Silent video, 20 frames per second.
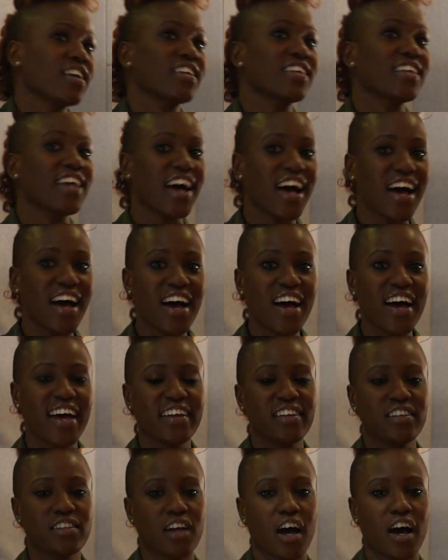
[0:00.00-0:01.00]

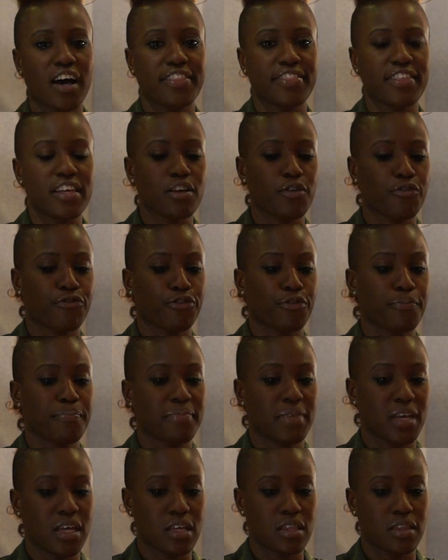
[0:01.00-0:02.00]
Yeah, and I think for
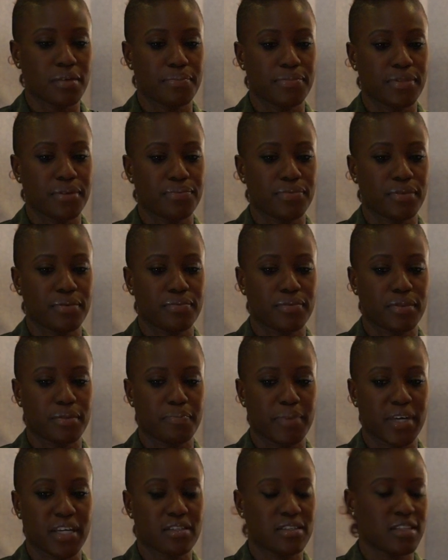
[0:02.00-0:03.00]
me, the, the, the, the
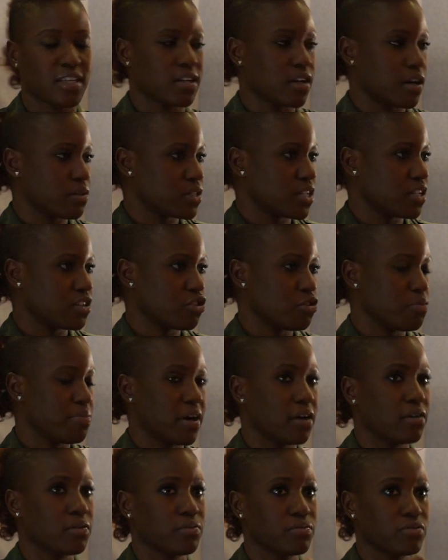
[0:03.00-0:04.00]
biggest thing, and I was telling you
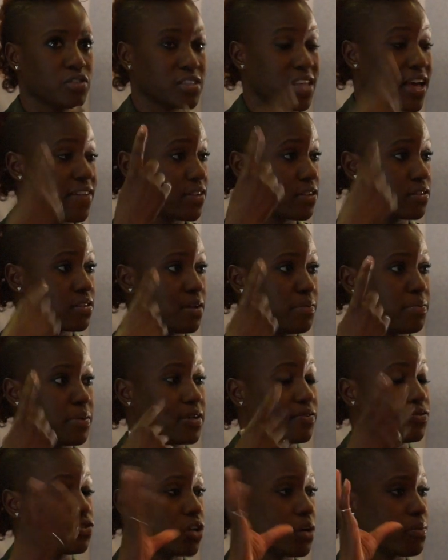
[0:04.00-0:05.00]
about just having a
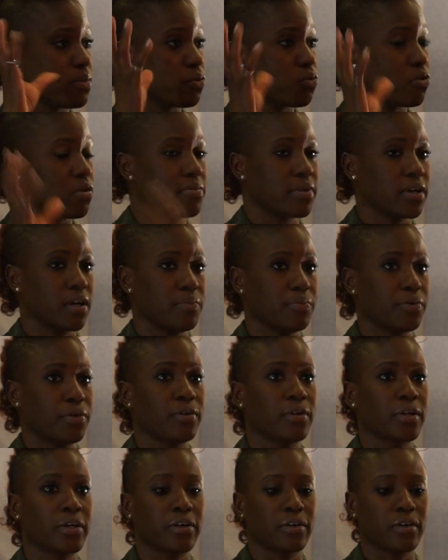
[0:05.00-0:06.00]
bit of trouble warming up
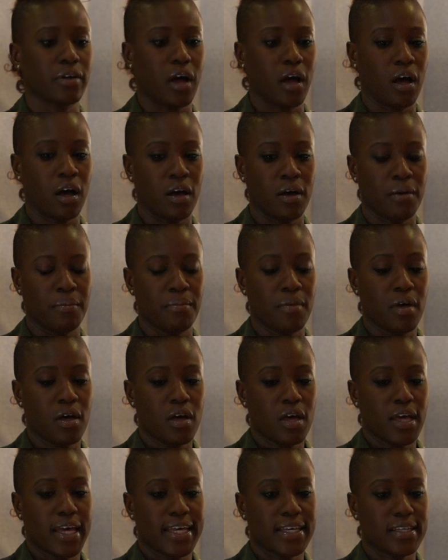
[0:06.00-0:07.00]
earlier, um,
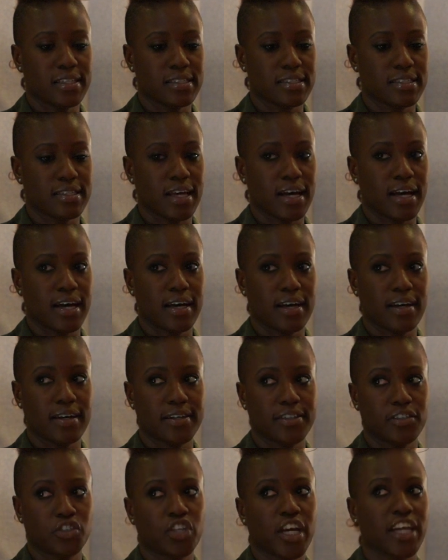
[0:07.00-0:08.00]
is
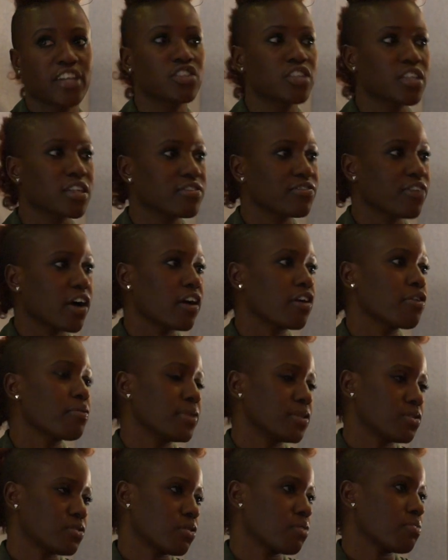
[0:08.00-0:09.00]
that changing
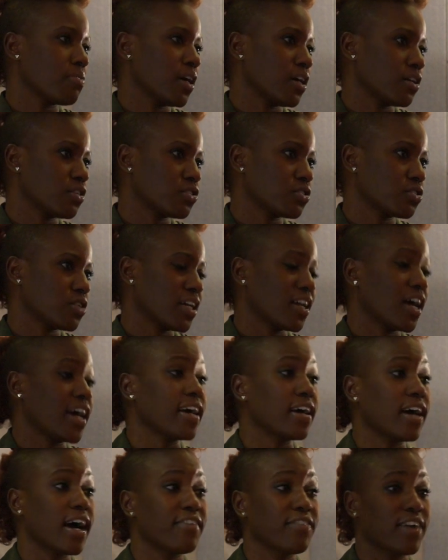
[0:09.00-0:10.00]
environment so much. And
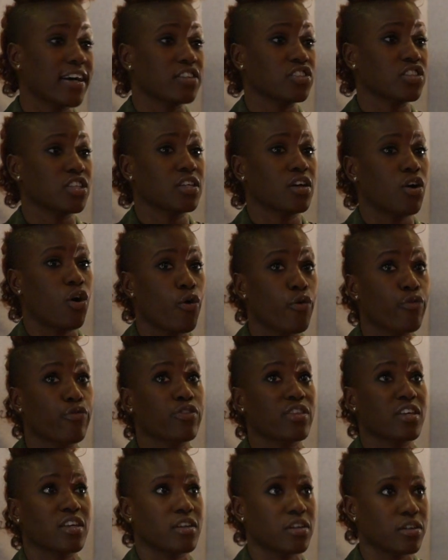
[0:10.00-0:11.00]
I, I've actually,
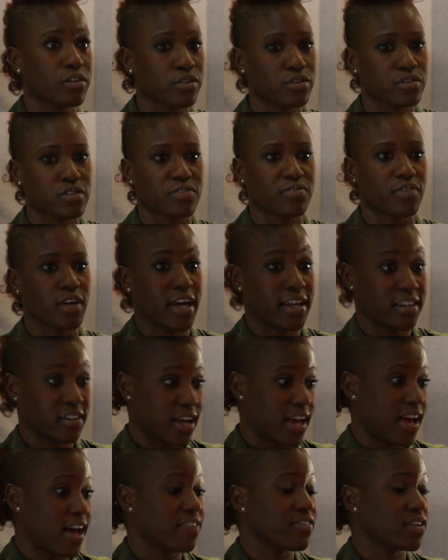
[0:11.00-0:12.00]
over the years, of,
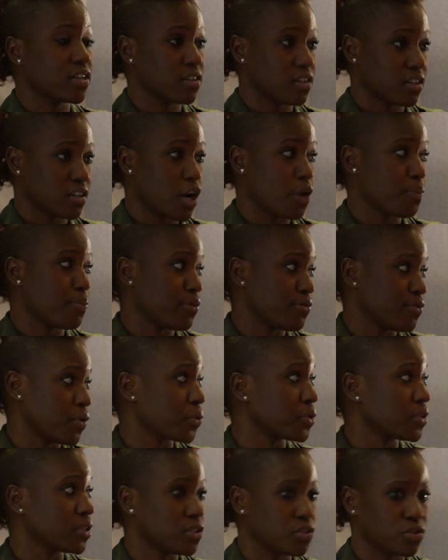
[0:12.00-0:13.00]
and having a couple
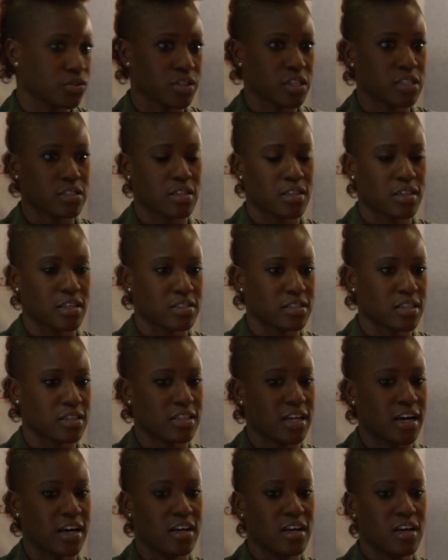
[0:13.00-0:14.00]
vocal injuries and things
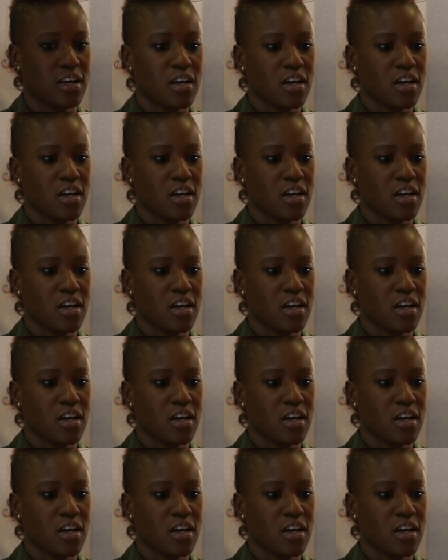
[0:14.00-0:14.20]
like that,